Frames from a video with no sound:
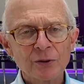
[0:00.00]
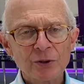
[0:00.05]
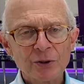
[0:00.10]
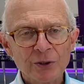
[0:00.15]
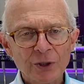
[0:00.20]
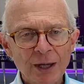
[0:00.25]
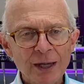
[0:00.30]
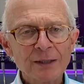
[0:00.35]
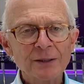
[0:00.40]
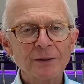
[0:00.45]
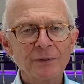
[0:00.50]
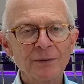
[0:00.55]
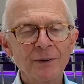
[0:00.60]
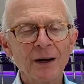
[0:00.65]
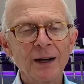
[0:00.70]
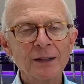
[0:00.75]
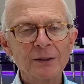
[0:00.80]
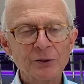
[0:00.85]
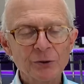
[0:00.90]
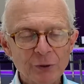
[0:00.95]
trying to
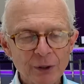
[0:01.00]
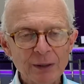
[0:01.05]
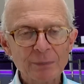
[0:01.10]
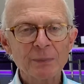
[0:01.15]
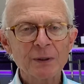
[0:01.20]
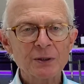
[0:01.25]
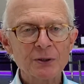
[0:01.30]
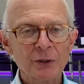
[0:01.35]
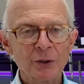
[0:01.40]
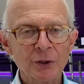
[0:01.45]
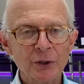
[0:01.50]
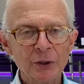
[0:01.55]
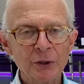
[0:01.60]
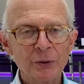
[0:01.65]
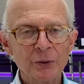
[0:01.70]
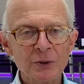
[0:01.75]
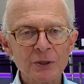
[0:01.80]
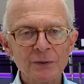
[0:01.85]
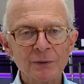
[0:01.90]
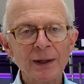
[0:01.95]
find treatments or
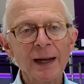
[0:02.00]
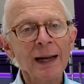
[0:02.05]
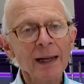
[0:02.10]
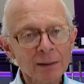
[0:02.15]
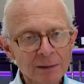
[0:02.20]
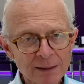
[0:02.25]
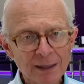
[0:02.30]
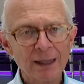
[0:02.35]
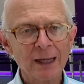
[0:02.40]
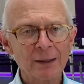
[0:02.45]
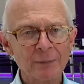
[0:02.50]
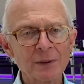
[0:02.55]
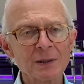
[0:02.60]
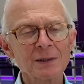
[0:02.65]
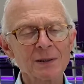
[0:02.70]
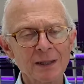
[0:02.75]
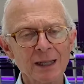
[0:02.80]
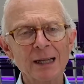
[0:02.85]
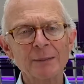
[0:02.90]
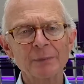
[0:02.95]
cures for Alzheimer's
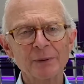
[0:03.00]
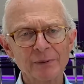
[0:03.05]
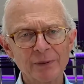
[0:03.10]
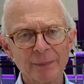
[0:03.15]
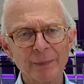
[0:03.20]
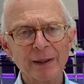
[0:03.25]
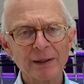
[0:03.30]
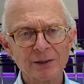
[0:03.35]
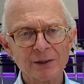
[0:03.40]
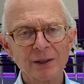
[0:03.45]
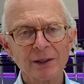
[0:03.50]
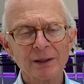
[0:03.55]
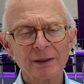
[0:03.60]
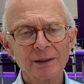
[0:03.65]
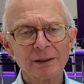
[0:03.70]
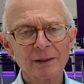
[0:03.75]
type of dementia.